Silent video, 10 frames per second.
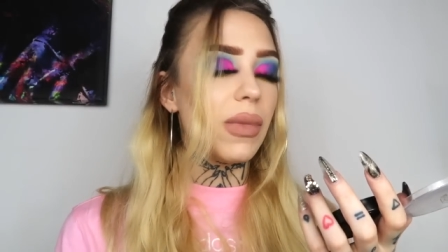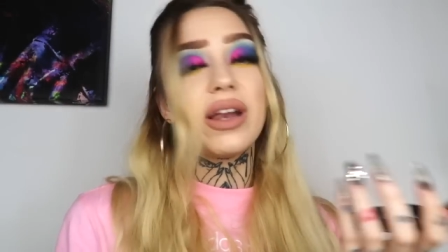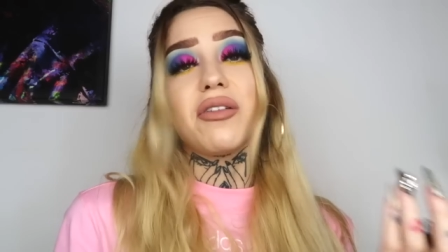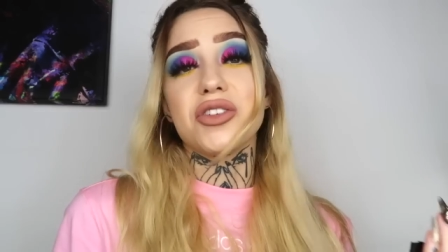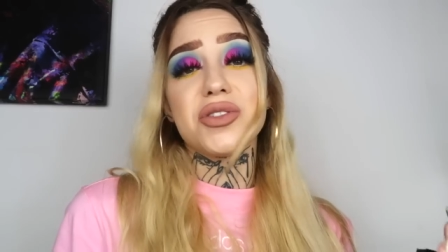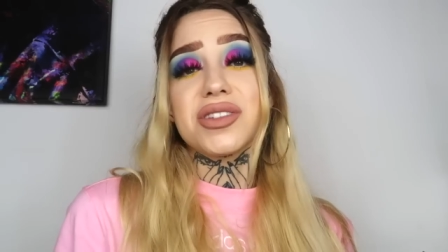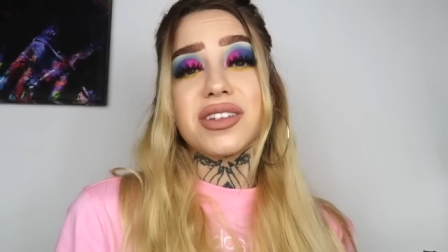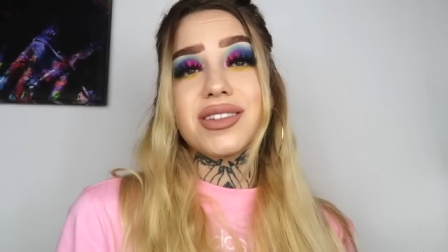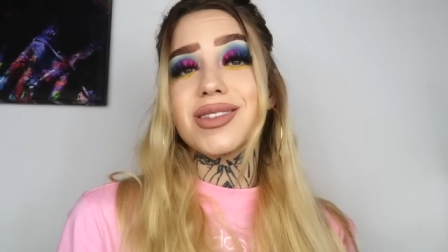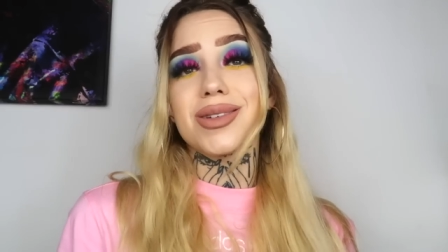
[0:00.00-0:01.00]
I never used
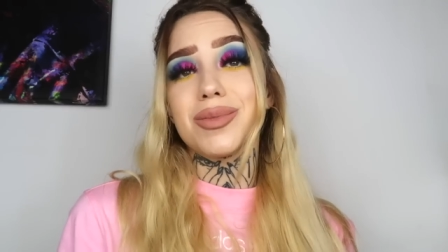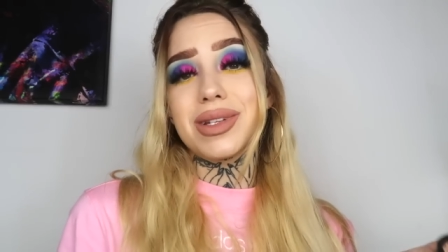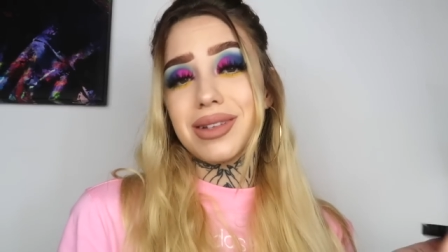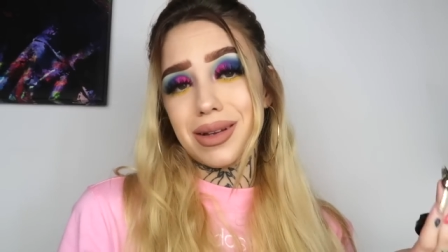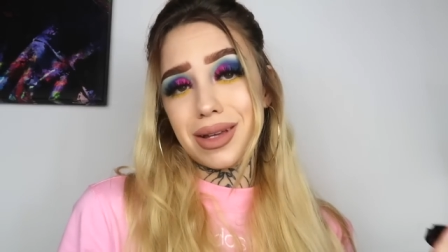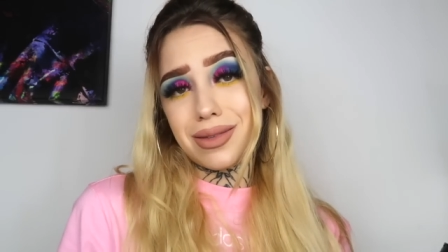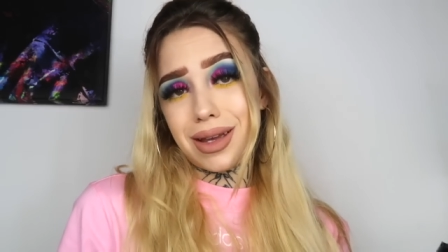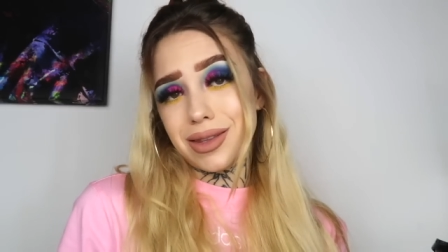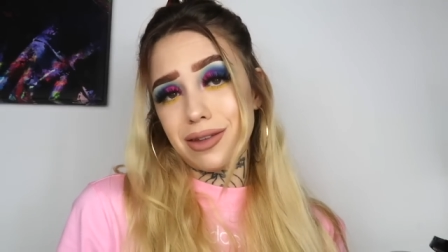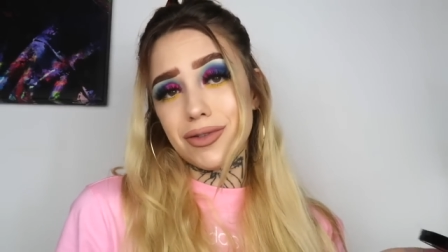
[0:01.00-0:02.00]
it, so I mean, I ain't, I
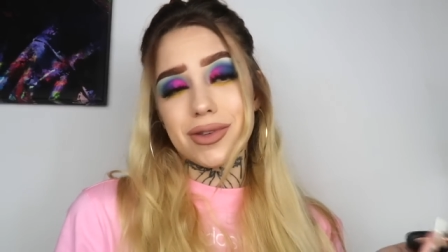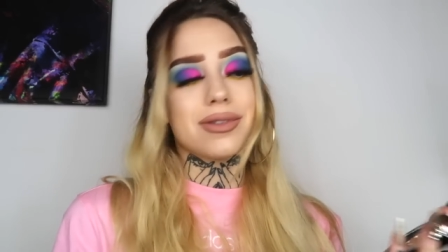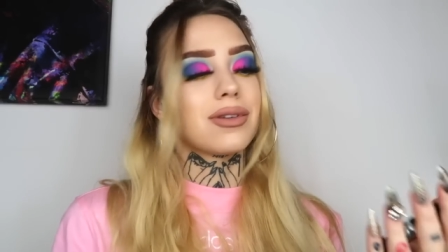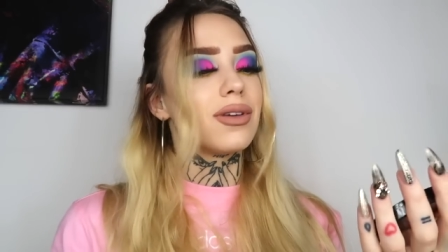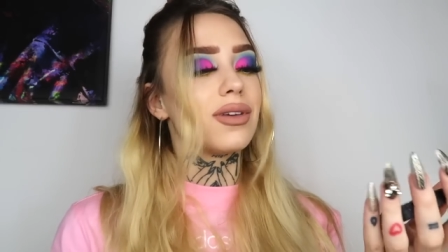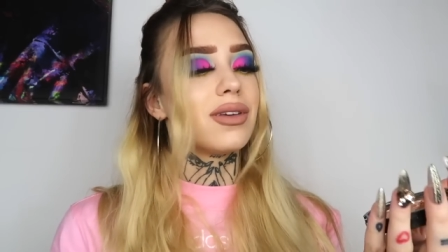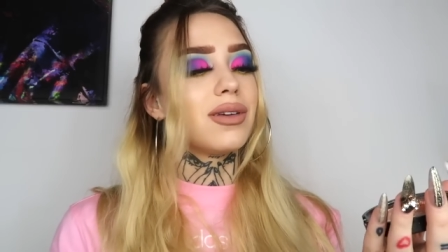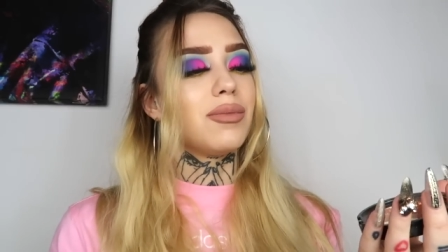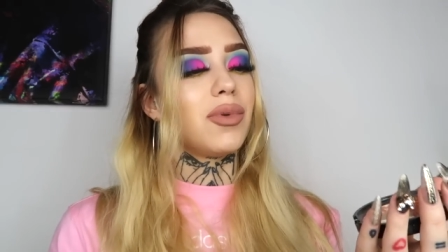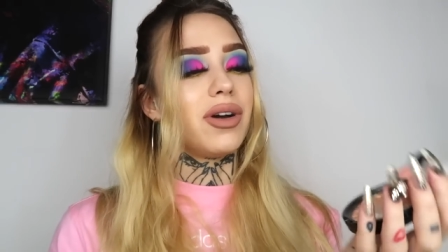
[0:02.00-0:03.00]
ain't the first.
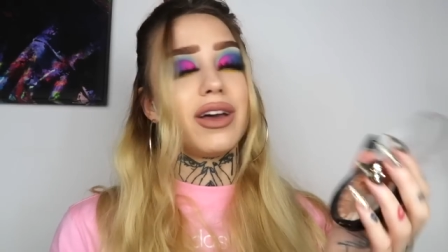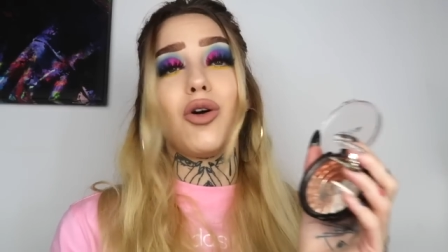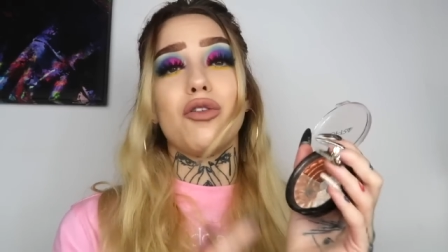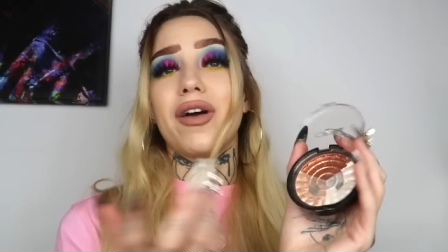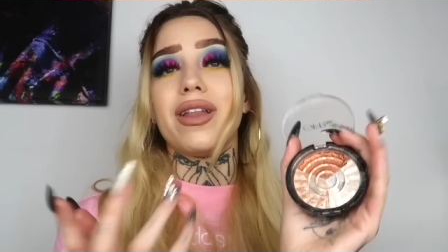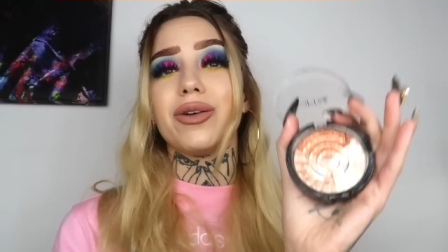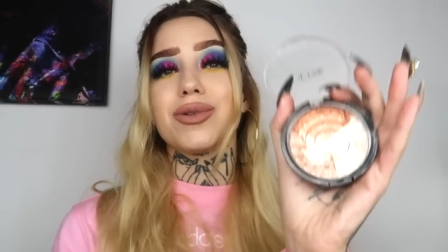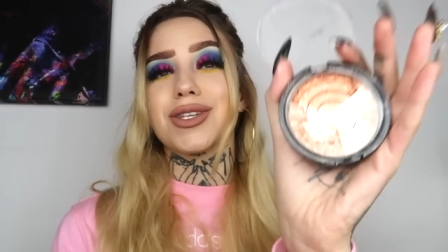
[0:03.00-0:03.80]
But it all fell out,